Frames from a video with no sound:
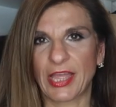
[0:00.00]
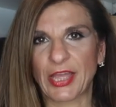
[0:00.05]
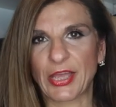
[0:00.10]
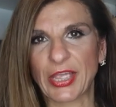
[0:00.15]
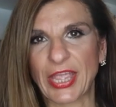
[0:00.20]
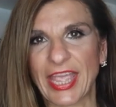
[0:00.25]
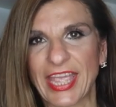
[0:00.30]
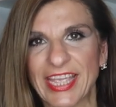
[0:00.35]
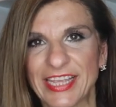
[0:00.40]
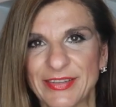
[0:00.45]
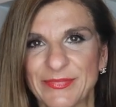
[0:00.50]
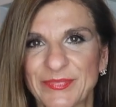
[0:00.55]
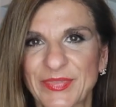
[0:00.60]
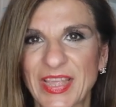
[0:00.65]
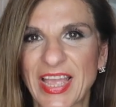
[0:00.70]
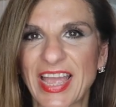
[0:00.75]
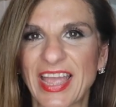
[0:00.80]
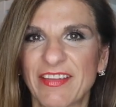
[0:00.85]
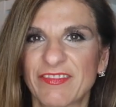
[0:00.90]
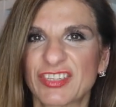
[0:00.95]
Okay,
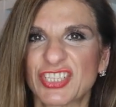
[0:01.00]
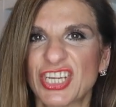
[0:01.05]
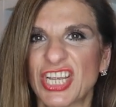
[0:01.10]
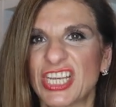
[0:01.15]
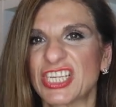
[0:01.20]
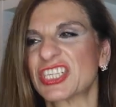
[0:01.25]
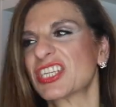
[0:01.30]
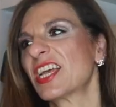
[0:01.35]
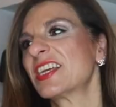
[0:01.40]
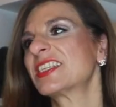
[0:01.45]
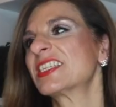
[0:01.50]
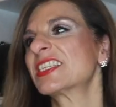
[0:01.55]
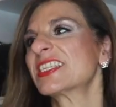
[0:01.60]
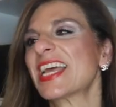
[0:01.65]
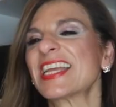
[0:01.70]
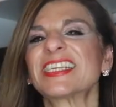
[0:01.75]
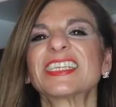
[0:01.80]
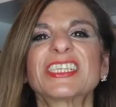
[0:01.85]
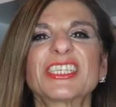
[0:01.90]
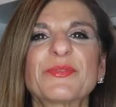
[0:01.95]
I have changed. I
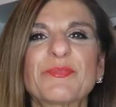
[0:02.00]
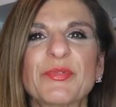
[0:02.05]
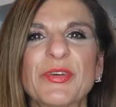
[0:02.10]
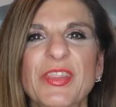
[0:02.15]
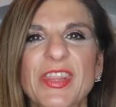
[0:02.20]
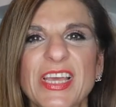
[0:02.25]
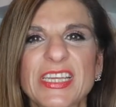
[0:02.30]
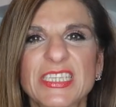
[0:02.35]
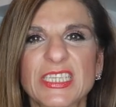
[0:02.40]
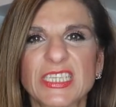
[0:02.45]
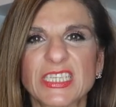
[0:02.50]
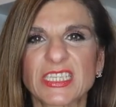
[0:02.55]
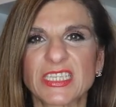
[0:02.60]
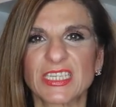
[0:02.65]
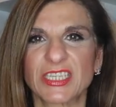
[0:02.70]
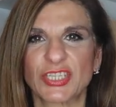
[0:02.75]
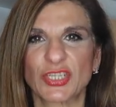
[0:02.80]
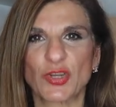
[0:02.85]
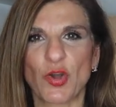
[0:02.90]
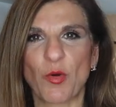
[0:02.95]
decided to put this
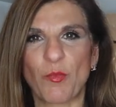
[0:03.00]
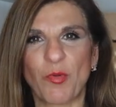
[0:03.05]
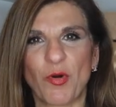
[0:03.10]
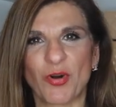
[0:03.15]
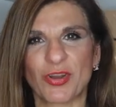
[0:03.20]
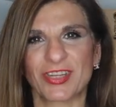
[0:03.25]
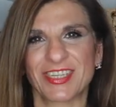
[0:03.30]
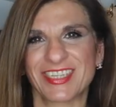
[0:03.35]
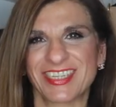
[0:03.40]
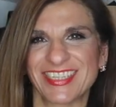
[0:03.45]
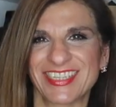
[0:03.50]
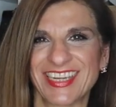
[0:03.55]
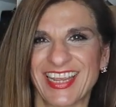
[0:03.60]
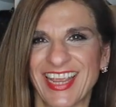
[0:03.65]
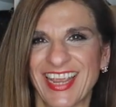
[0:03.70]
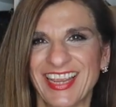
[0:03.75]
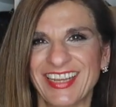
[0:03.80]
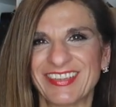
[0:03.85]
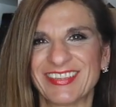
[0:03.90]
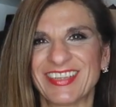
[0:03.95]
top on
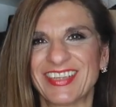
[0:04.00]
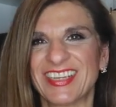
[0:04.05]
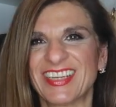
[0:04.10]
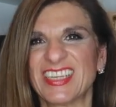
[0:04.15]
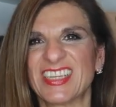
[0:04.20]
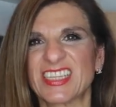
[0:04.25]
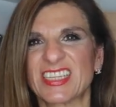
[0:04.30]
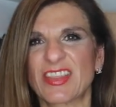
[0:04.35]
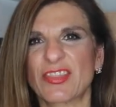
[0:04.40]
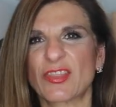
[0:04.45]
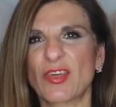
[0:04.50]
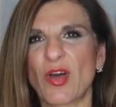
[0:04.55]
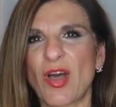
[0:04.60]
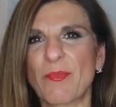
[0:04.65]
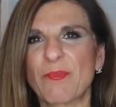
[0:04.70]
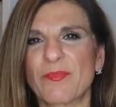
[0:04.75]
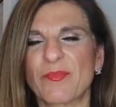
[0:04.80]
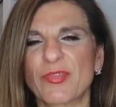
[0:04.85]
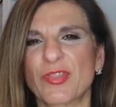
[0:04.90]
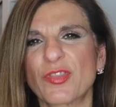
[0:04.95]
today.
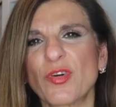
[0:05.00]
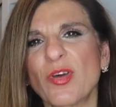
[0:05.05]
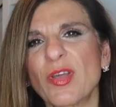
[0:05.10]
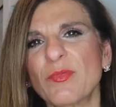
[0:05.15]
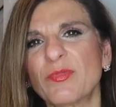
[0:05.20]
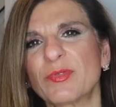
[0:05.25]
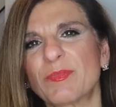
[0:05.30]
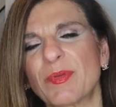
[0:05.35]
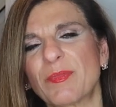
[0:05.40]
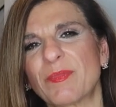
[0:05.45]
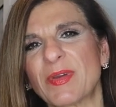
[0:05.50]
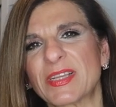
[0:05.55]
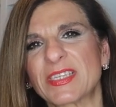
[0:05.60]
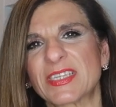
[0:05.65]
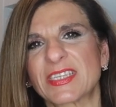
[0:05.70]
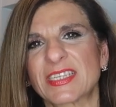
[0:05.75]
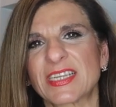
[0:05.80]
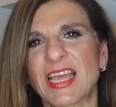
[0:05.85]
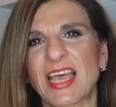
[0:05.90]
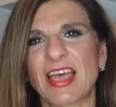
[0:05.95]
Thought it would be
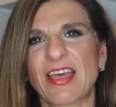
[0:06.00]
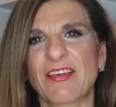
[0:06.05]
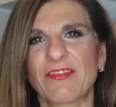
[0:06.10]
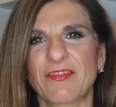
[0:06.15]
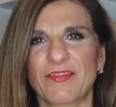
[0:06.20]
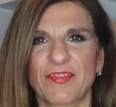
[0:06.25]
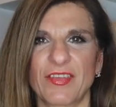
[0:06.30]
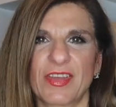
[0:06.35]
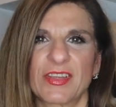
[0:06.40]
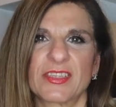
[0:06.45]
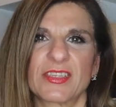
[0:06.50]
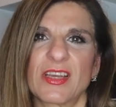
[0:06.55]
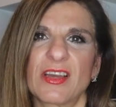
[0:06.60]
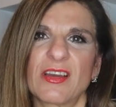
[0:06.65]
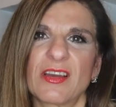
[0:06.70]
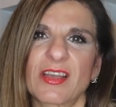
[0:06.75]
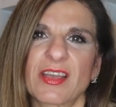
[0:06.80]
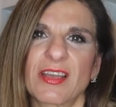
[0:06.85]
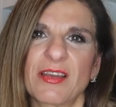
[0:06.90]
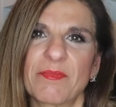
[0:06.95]
better to have a
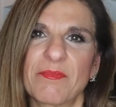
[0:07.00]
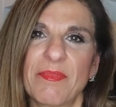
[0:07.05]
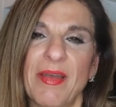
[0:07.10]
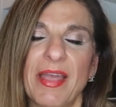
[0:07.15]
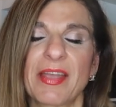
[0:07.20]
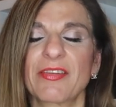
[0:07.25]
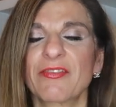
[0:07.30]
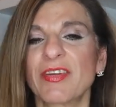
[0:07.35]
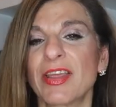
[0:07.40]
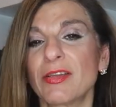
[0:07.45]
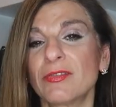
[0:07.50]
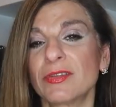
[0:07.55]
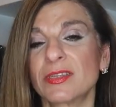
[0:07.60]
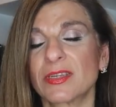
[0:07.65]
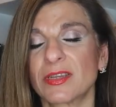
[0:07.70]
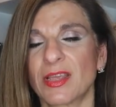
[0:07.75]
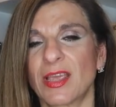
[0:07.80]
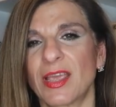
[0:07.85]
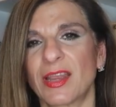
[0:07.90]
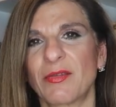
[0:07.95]
dark background.
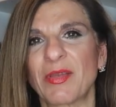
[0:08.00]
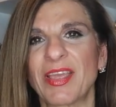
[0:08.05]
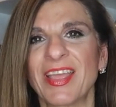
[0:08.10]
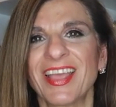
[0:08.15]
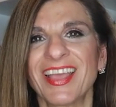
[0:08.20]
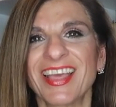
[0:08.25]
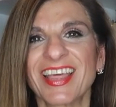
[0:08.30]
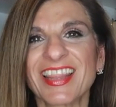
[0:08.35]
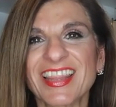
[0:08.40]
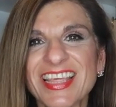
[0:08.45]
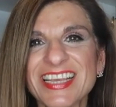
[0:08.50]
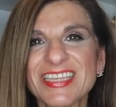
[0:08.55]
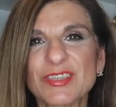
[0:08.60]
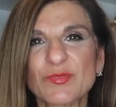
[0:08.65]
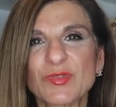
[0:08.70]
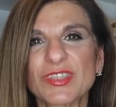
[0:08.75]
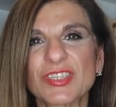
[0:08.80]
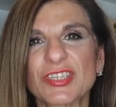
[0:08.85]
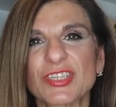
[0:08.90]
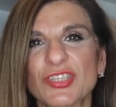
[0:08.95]
Anyway, this
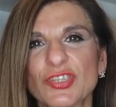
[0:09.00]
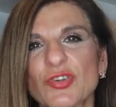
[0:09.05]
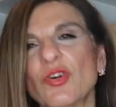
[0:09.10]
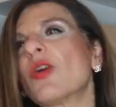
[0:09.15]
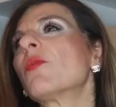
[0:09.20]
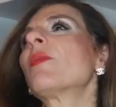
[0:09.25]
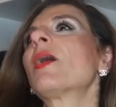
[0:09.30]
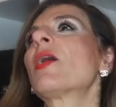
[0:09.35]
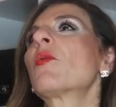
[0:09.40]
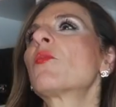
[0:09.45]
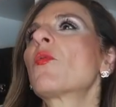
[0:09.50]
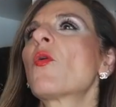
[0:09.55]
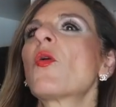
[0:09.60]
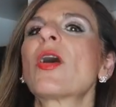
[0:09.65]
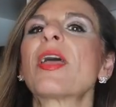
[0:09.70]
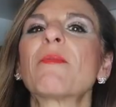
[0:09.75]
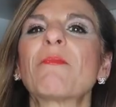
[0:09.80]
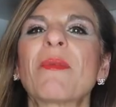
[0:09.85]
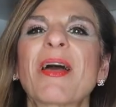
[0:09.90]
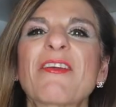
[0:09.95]
was the top I
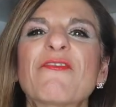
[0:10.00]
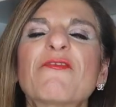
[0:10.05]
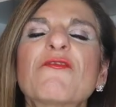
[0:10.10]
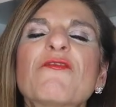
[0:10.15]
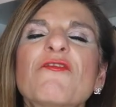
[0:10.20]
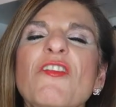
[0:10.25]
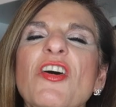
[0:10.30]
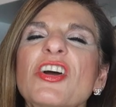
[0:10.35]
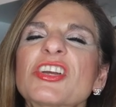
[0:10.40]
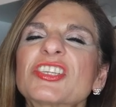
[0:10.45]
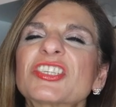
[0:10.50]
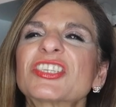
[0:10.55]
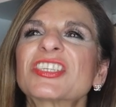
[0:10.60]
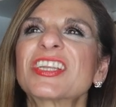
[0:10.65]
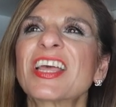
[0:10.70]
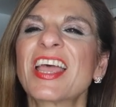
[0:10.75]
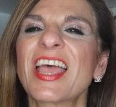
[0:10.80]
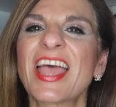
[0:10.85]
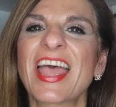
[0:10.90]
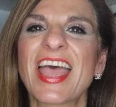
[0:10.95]
bought in my
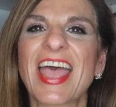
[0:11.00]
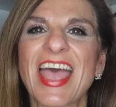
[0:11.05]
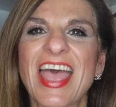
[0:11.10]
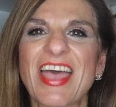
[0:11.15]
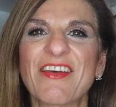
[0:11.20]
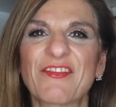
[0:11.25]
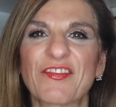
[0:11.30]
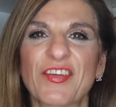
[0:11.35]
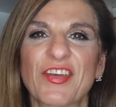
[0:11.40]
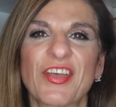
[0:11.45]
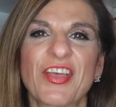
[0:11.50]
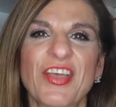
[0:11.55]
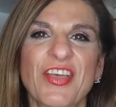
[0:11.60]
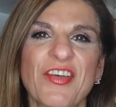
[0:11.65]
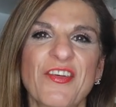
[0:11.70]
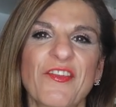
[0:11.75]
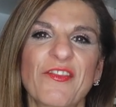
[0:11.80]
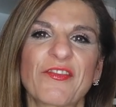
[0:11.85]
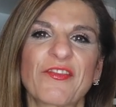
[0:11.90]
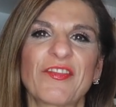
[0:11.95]
first ever
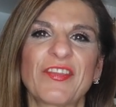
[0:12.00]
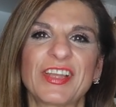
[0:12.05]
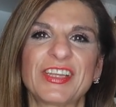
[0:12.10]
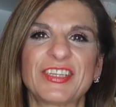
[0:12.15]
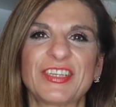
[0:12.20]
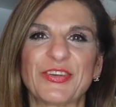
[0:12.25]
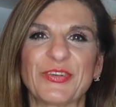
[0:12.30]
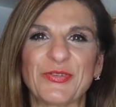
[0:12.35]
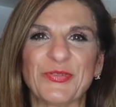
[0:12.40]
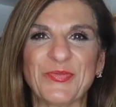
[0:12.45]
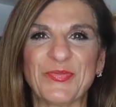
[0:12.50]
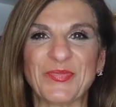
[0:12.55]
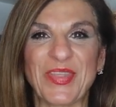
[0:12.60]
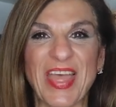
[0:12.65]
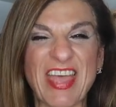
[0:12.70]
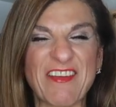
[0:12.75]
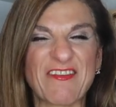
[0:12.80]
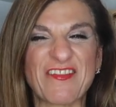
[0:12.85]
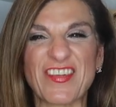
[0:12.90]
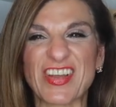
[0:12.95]
video
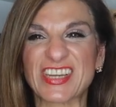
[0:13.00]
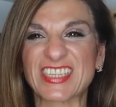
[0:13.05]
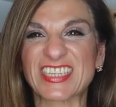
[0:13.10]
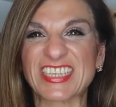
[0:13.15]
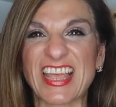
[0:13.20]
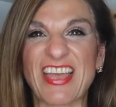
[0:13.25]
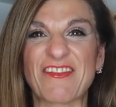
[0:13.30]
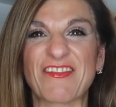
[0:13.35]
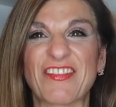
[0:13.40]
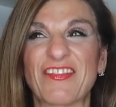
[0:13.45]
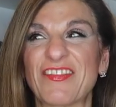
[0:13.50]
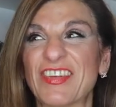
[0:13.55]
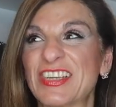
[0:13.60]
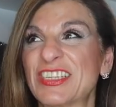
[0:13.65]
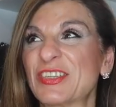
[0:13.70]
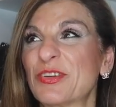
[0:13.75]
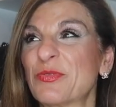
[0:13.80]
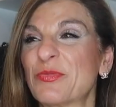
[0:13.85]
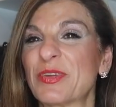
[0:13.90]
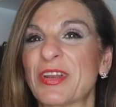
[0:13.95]

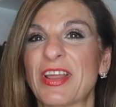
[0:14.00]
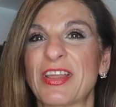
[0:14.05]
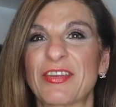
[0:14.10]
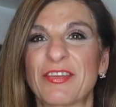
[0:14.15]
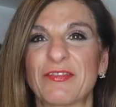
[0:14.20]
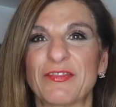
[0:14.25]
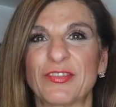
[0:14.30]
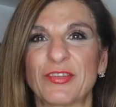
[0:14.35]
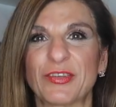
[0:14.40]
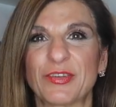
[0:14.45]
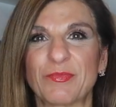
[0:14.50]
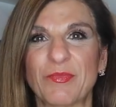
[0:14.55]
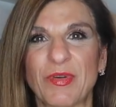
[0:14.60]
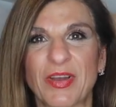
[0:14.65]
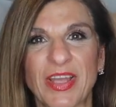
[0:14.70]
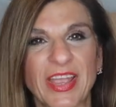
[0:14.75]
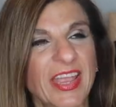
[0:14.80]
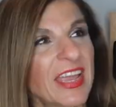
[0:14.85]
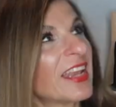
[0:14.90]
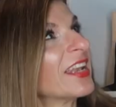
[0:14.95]
when I reviewed
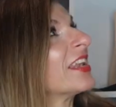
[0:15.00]
my